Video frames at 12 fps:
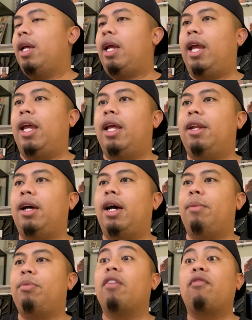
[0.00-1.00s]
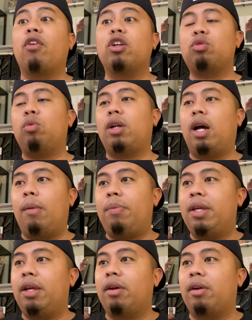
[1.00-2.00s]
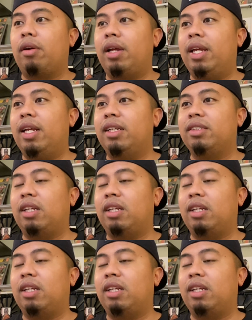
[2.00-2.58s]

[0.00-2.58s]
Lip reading: And the first one up here is,